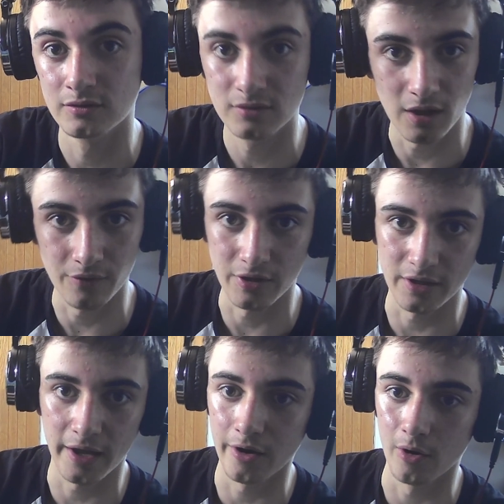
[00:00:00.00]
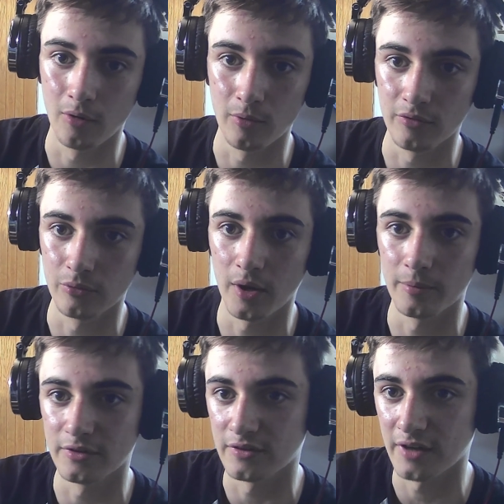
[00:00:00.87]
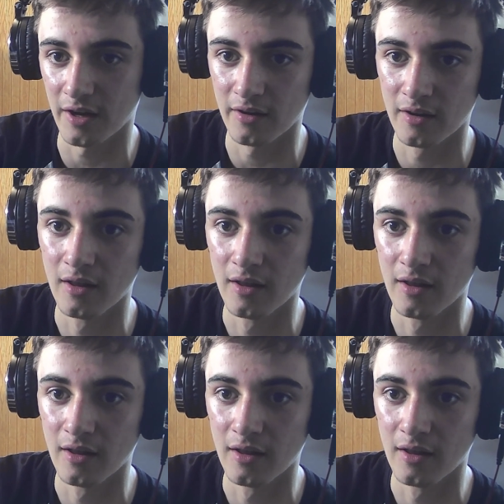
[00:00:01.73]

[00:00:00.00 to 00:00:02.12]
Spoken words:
and then KO it with WHITEBEARD's attack.